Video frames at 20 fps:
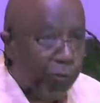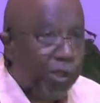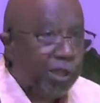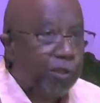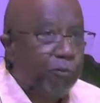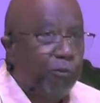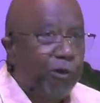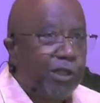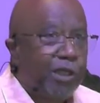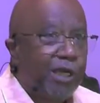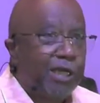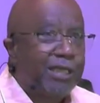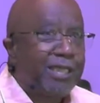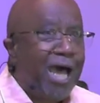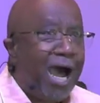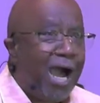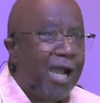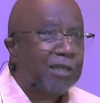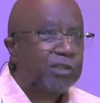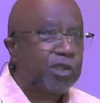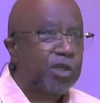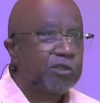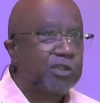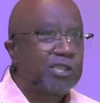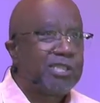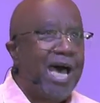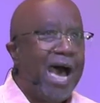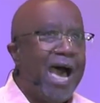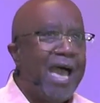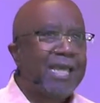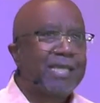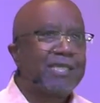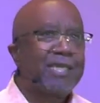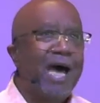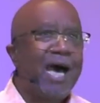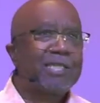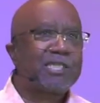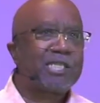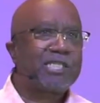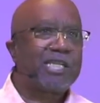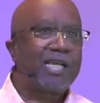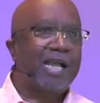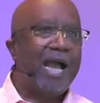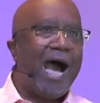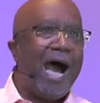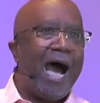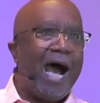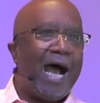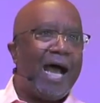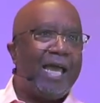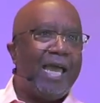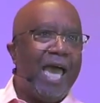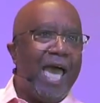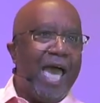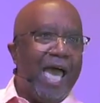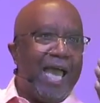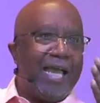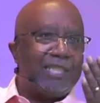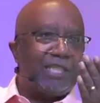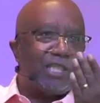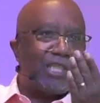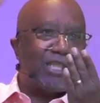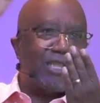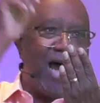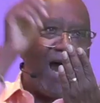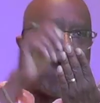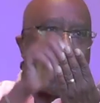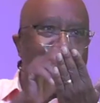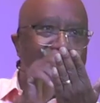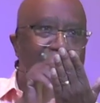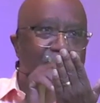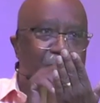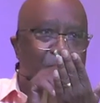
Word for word: with, with a doctor's diagnostic eye and started